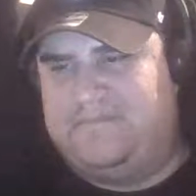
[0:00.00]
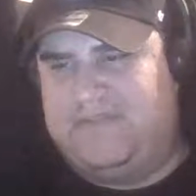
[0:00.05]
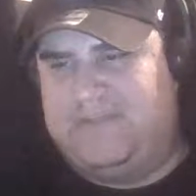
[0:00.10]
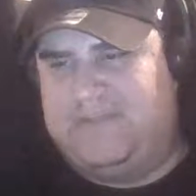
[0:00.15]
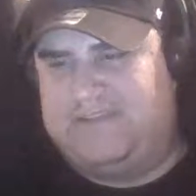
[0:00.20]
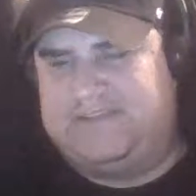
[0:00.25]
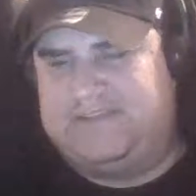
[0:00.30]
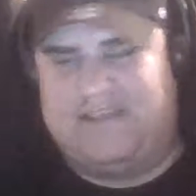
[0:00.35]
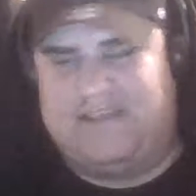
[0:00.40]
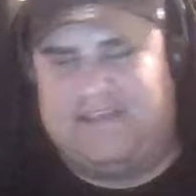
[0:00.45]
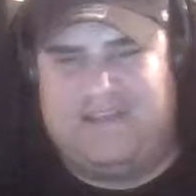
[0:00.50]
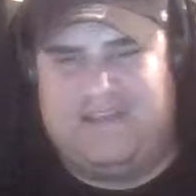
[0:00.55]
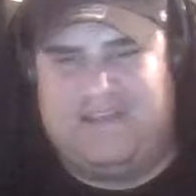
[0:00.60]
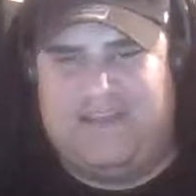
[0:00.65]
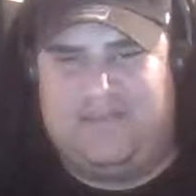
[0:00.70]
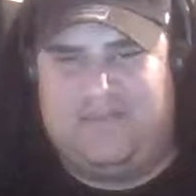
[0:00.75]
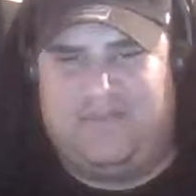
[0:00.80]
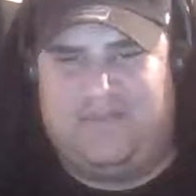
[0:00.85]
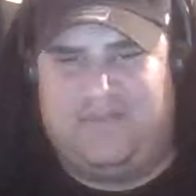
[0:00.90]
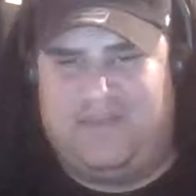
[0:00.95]
on
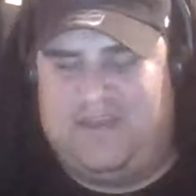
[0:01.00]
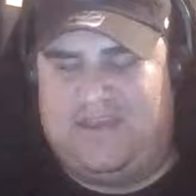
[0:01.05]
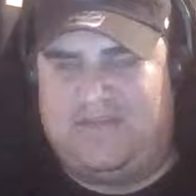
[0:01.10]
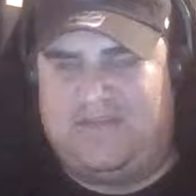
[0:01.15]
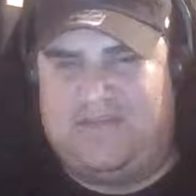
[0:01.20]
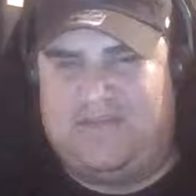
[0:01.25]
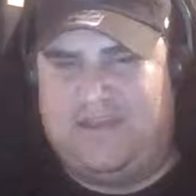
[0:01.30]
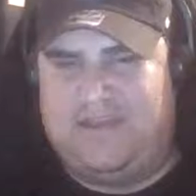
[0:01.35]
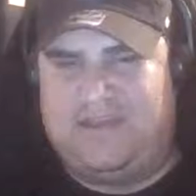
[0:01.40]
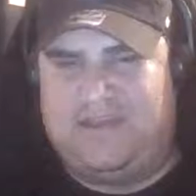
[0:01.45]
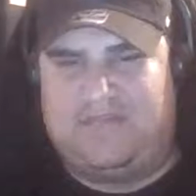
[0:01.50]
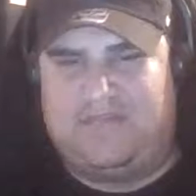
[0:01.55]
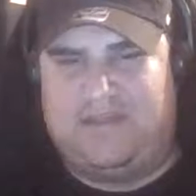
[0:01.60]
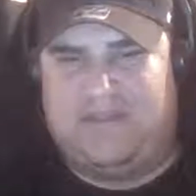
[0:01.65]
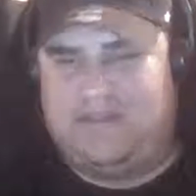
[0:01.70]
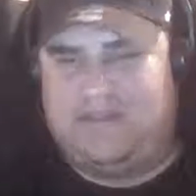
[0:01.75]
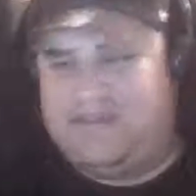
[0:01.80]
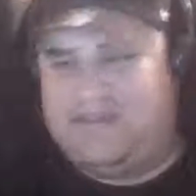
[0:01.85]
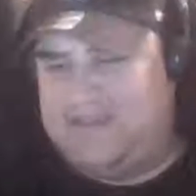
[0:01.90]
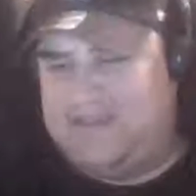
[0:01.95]
Sunday with anybody about
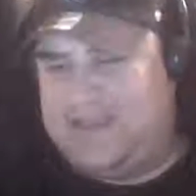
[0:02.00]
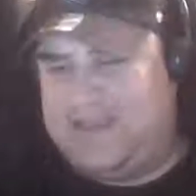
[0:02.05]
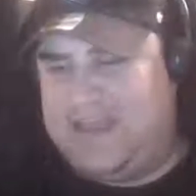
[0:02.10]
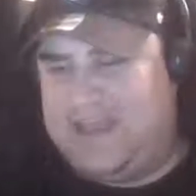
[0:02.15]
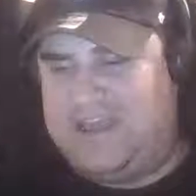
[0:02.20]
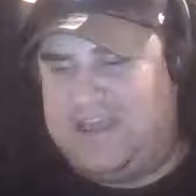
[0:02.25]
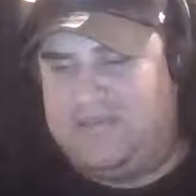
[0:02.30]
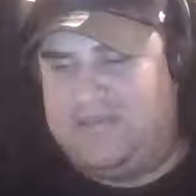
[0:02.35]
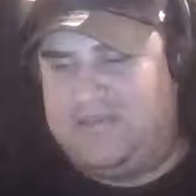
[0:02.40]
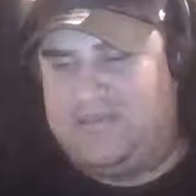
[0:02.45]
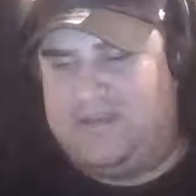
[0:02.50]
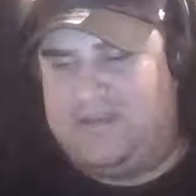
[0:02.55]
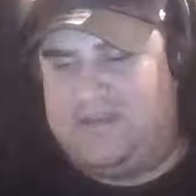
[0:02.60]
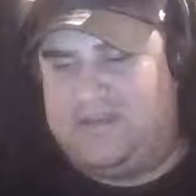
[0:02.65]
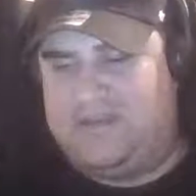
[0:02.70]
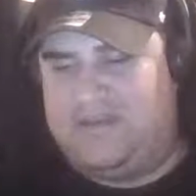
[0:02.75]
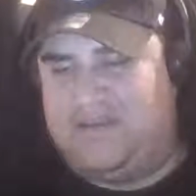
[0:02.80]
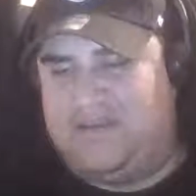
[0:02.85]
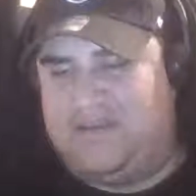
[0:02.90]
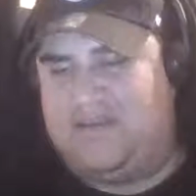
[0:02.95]
the game, and